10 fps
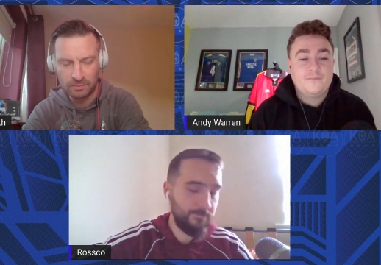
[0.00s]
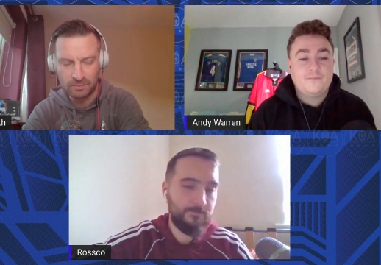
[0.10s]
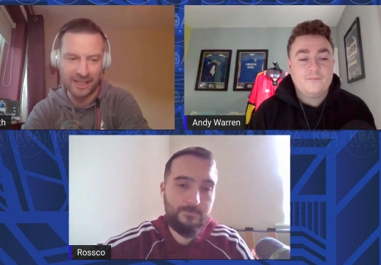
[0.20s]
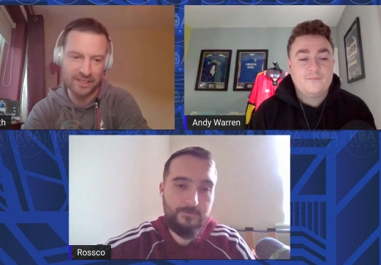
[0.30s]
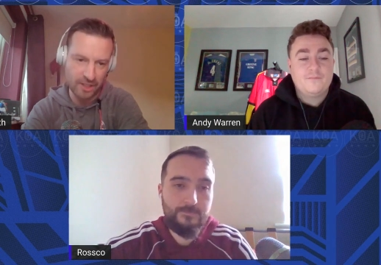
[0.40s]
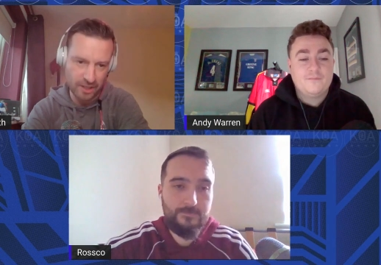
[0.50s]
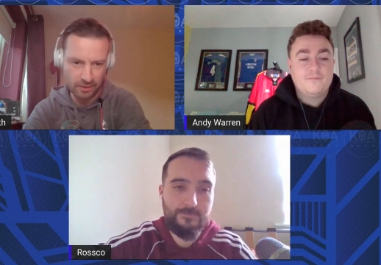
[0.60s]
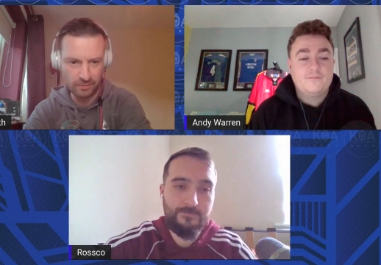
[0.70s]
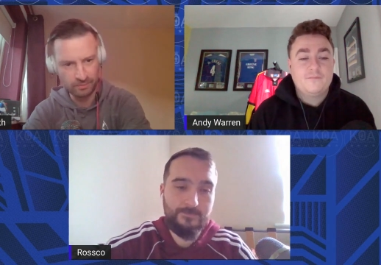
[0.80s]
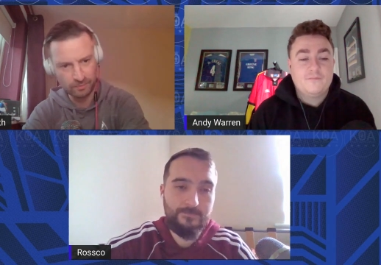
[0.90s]
Speaker 1: last
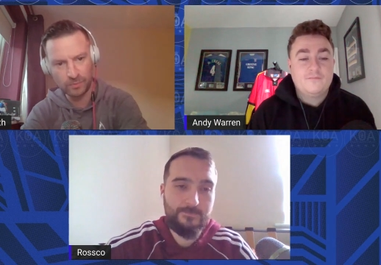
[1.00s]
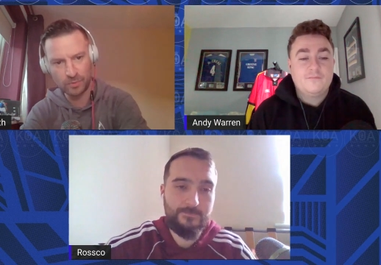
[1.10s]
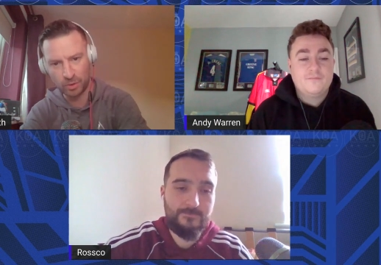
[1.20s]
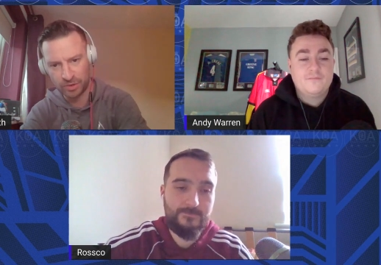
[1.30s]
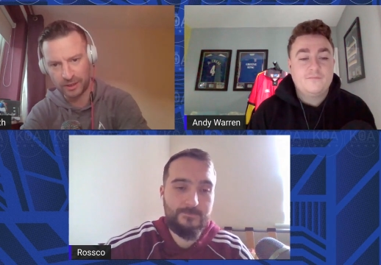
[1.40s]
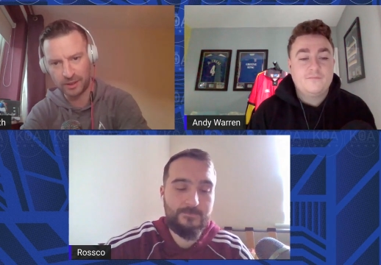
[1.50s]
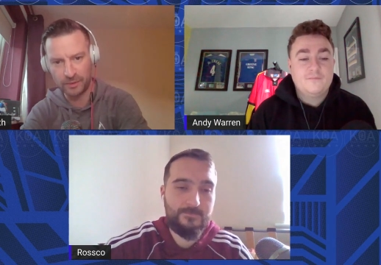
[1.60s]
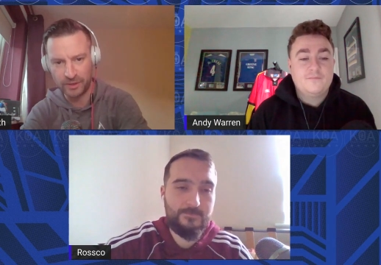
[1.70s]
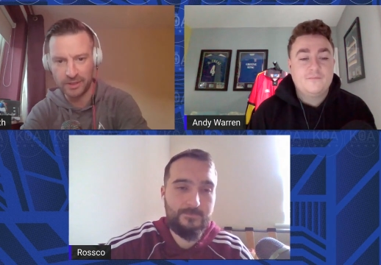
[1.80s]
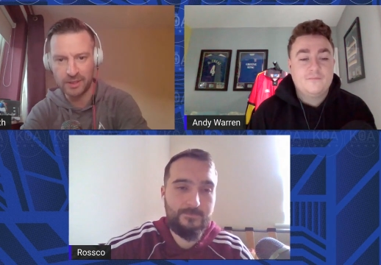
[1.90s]
season not
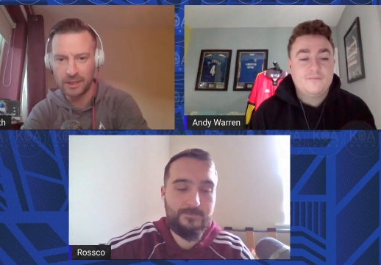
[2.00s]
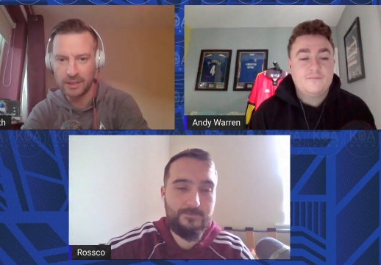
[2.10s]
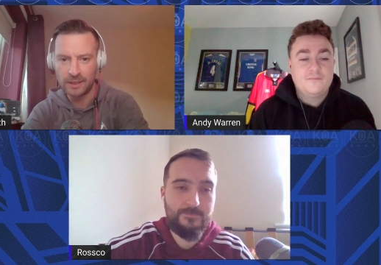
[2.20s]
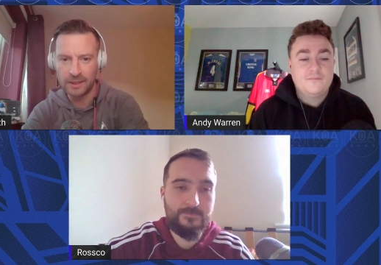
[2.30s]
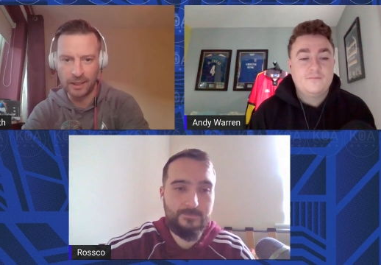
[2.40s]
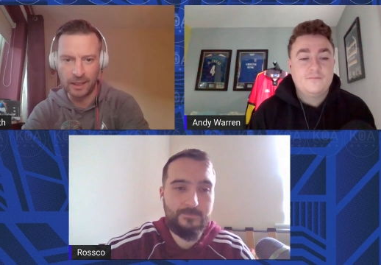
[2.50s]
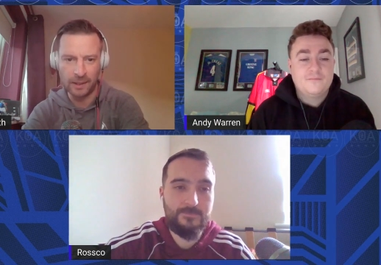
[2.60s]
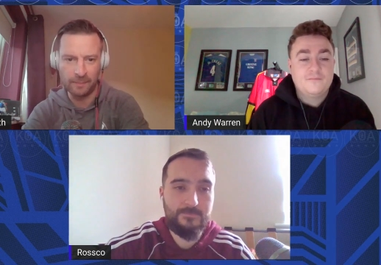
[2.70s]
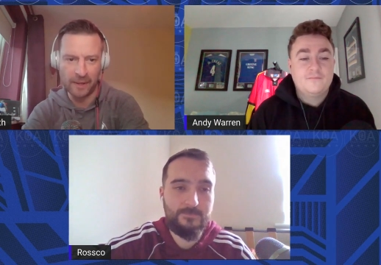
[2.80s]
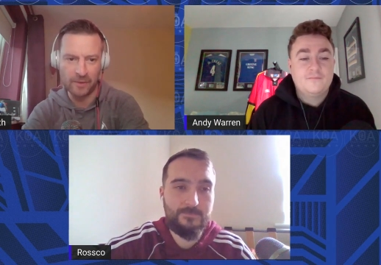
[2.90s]
included.
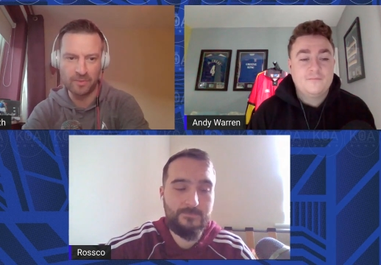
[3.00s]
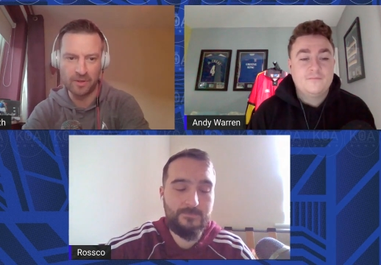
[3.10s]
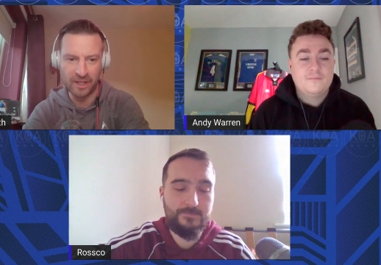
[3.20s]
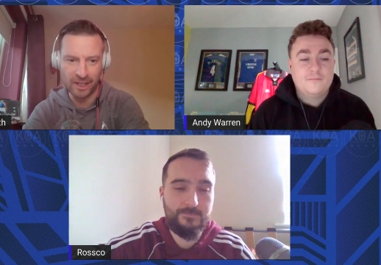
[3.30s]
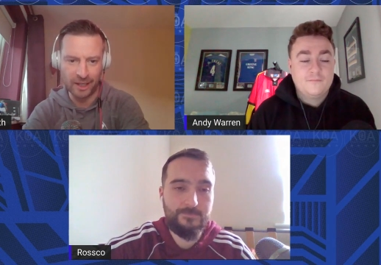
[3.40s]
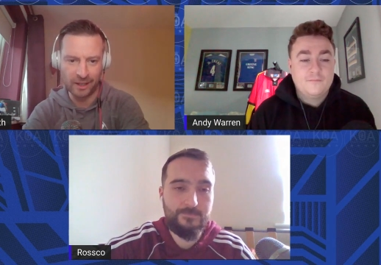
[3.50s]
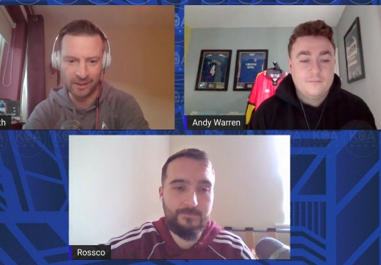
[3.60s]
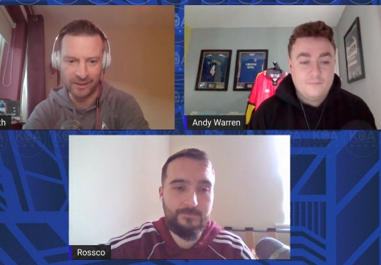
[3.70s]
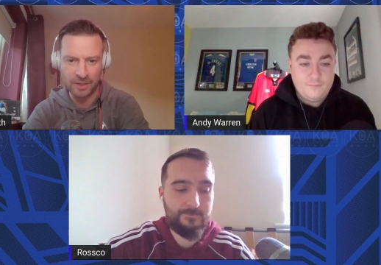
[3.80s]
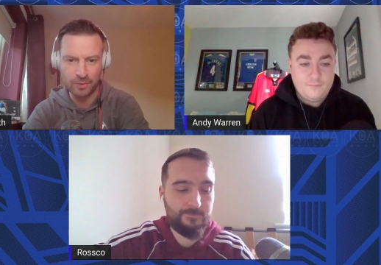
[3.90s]
That was my thinking,
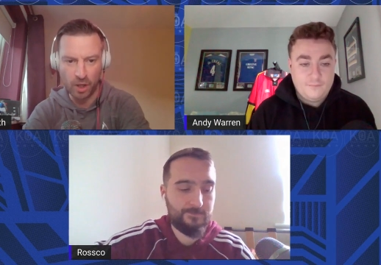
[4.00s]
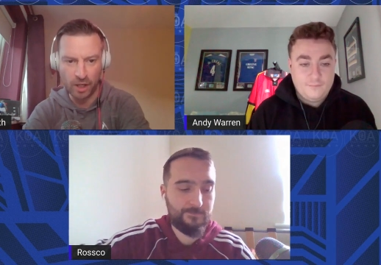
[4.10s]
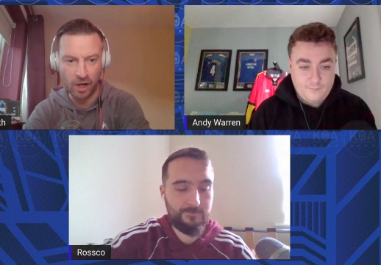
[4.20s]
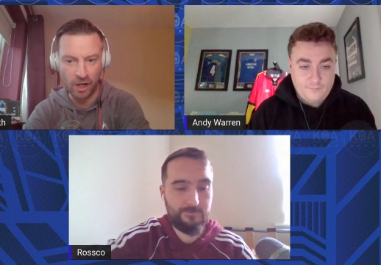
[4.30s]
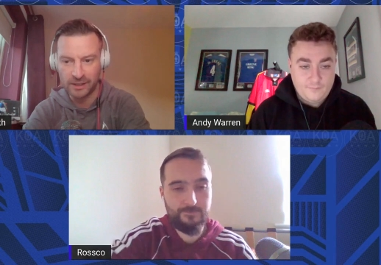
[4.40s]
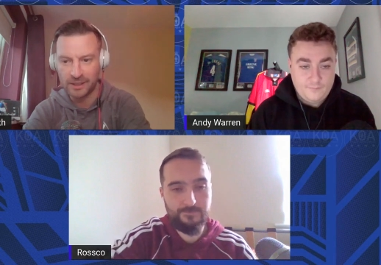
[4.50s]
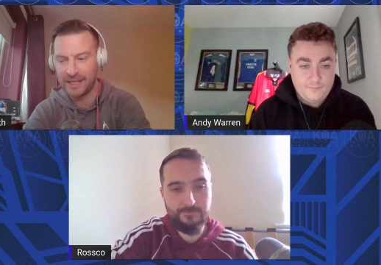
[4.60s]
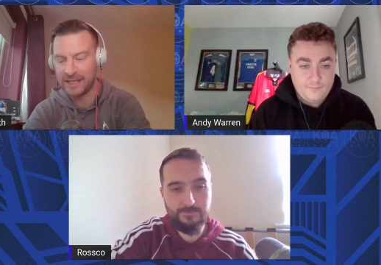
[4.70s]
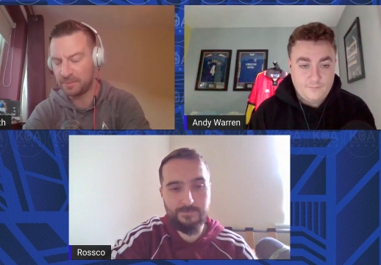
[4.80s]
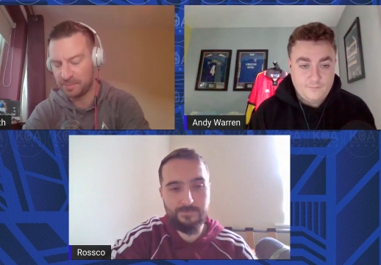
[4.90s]
and that's why I,
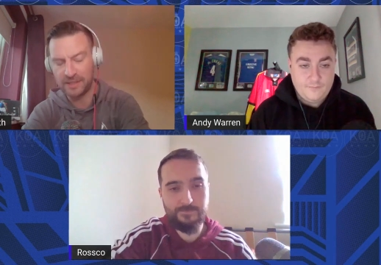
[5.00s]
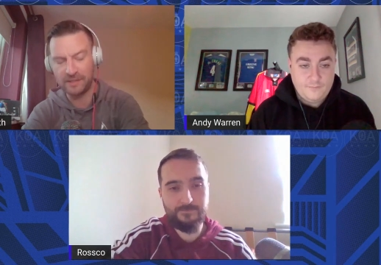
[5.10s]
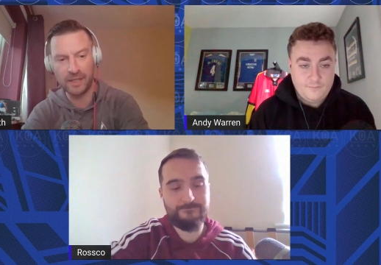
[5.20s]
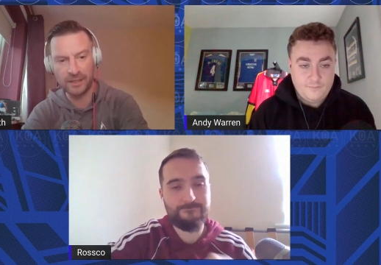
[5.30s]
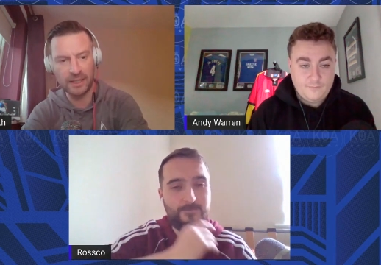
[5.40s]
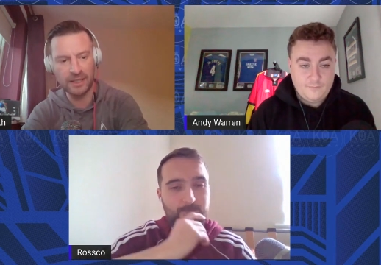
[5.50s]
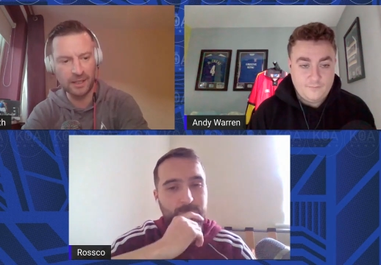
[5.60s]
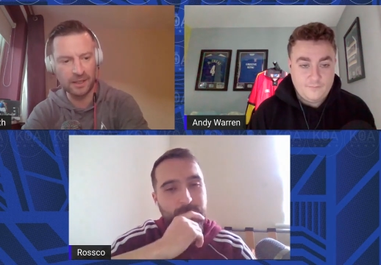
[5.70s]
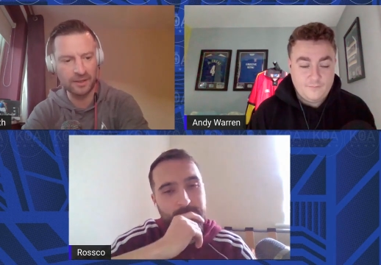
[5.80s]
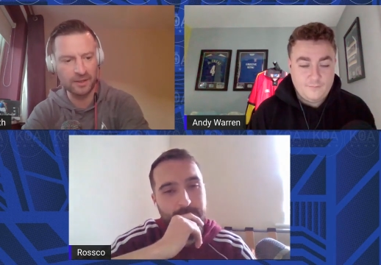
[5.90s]
in
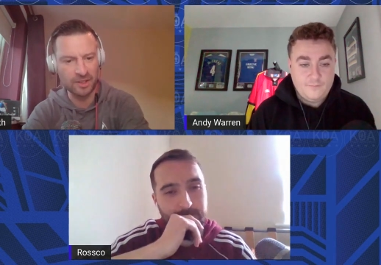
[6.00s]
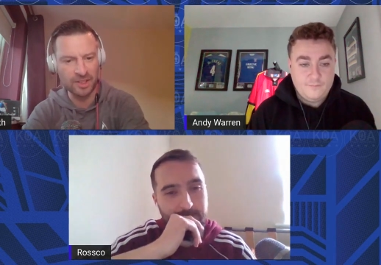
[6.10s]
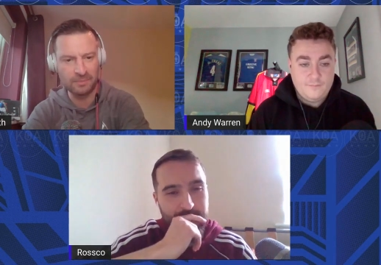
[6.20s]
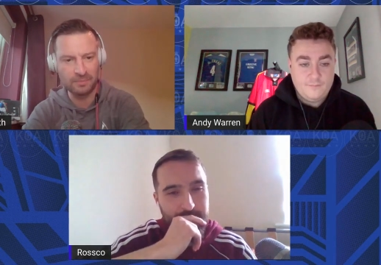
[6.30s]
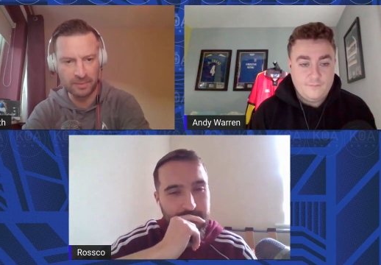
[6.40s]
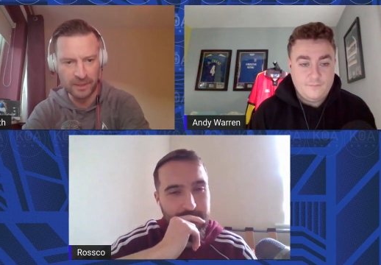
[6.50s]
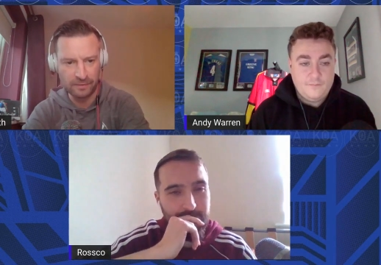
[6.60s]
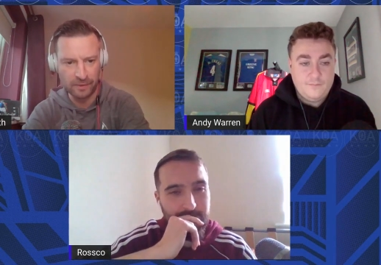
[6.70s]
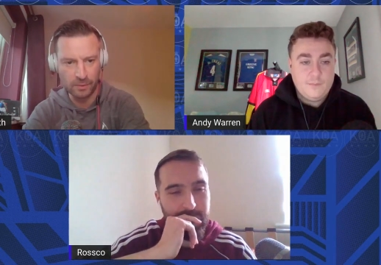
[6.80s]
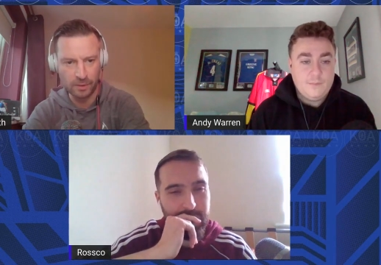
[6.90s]
the December
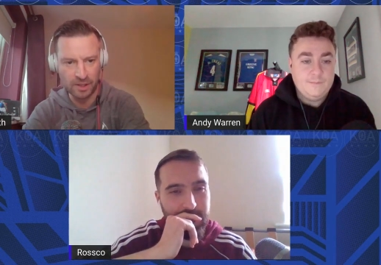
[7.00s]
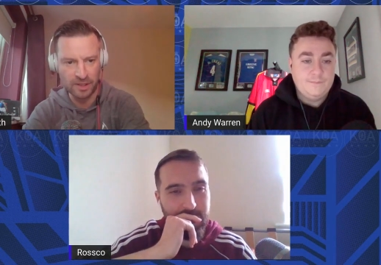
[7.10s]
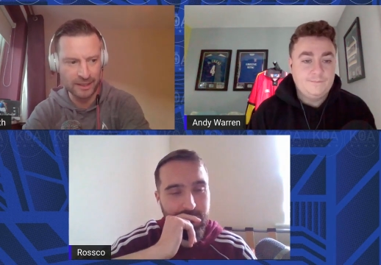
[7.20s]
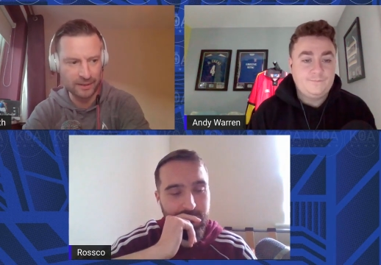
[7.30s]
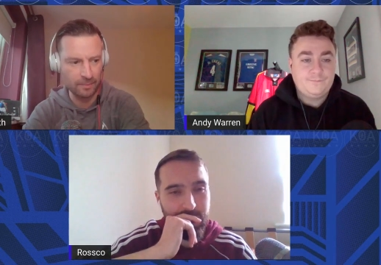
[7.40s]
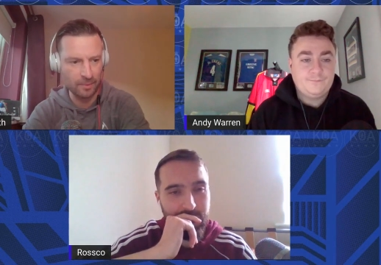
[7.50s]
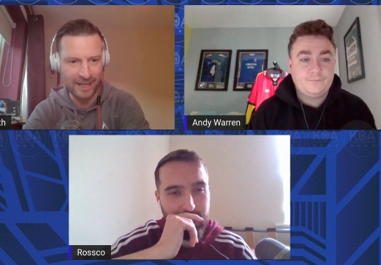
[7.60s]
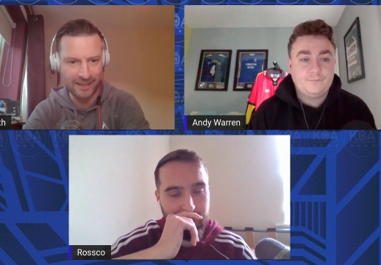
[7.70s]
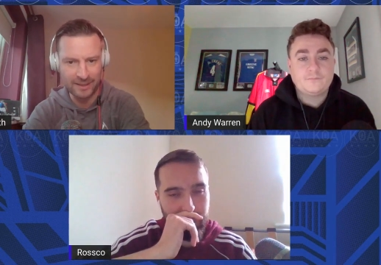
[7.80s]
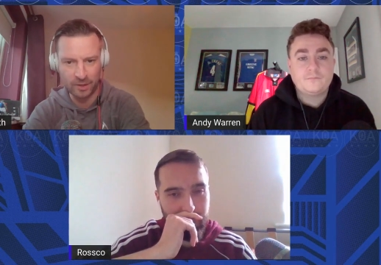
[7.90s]
preview, I said that my
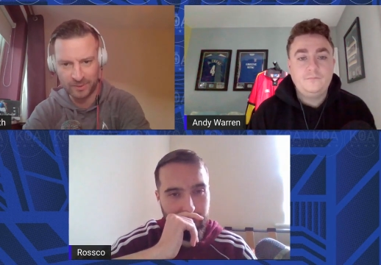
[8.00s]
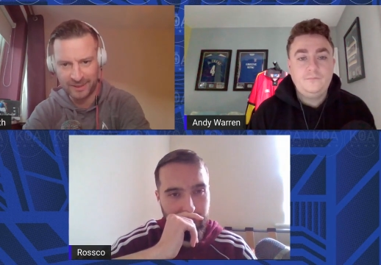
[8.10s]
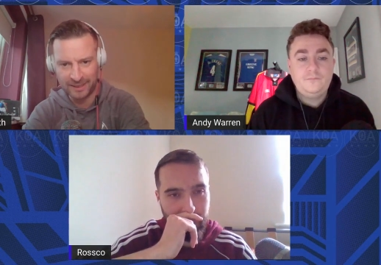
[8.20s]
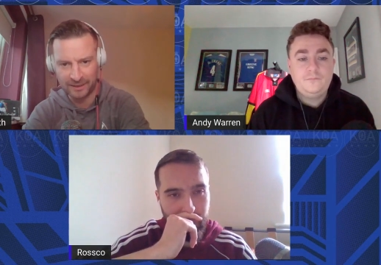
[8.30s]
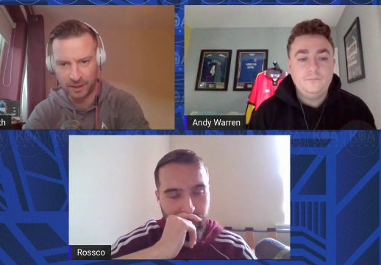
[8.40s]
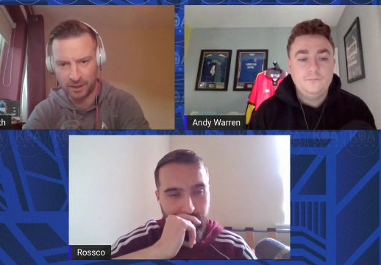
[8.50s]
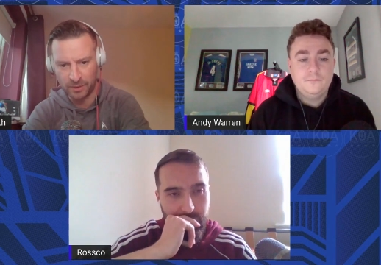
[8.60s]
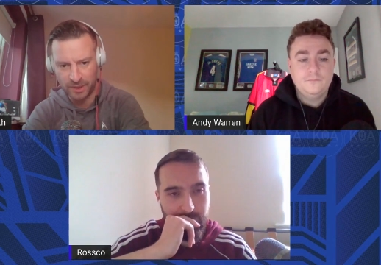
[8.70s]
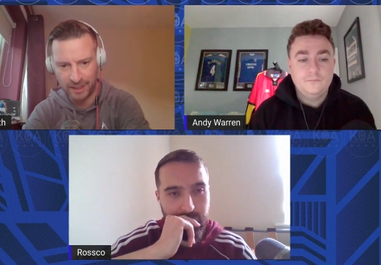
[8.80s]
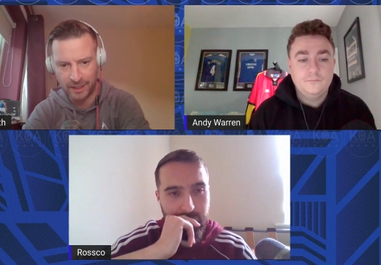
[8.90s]
head tells me Town are going to
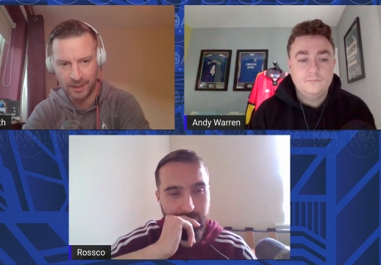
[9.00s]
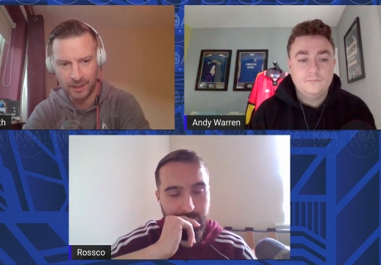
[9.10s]
lose here.